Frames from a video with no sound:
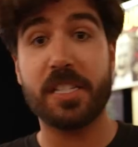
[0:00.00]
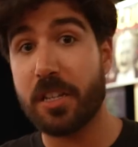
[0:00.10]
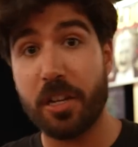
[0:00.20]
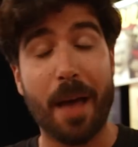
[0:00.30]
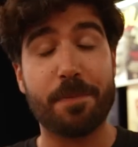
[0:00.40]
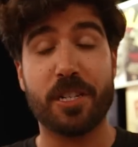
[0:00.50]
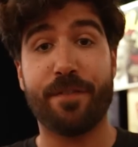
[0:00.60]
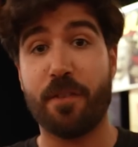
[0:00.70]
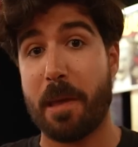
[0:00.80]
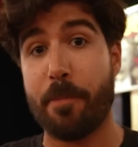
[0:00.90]
is a good option
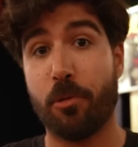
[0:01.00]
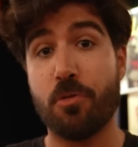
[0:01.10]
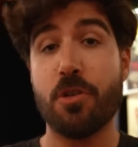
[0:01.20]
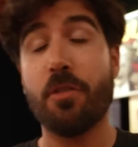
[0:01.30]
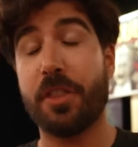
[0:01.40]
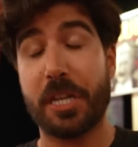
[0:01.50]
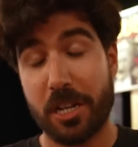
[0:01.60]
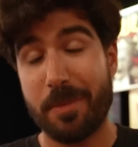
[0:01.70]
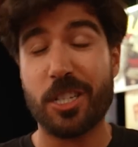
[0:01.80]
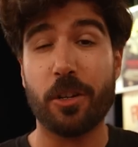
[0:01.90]
for people who know that they're
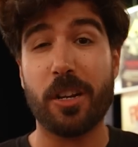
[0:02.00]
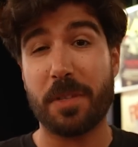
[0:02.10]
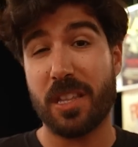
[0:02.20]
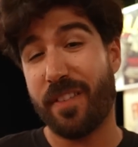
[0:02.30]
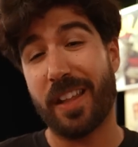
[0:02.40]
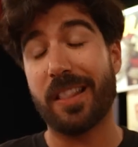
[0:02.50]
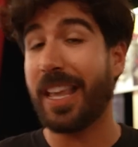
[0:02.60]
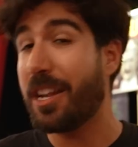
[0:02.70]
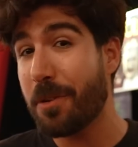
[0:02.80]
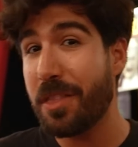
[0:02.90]
gonna be showing up to the event
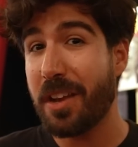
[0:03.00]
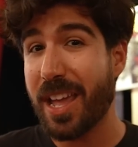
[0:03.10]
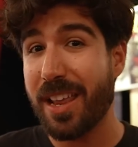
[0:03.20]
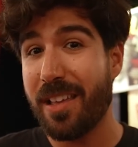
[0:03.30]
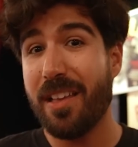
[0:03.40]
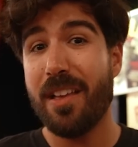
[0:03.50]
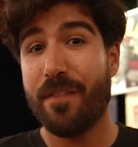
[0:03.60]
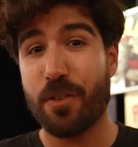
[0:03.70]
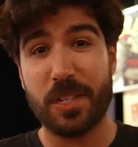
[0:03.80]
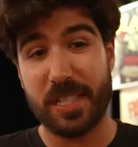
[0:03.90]
later in the night
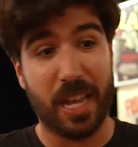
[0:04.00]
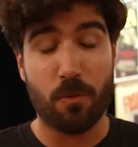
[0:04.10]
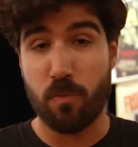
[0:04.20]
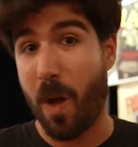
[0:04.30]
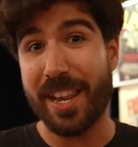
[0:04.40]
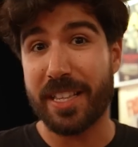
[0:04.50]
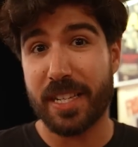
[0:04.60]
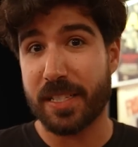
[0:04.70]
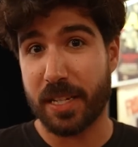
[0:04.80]
versus like right at 6